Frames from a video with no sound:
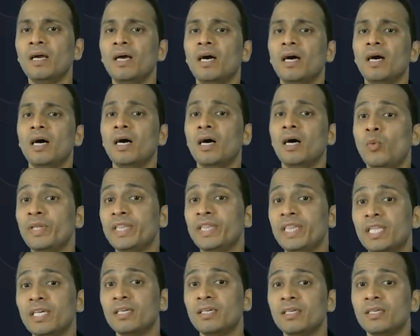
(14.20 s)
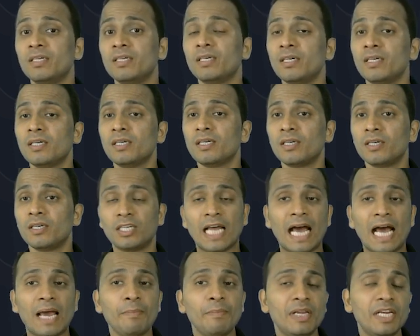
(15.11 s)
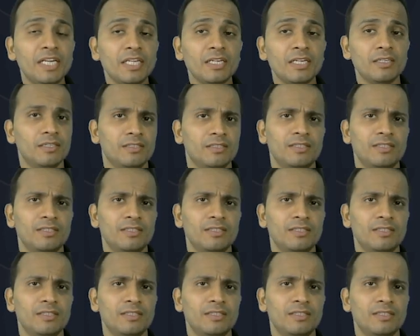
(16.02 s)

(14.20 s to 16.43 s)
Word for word: uh, when the diameter,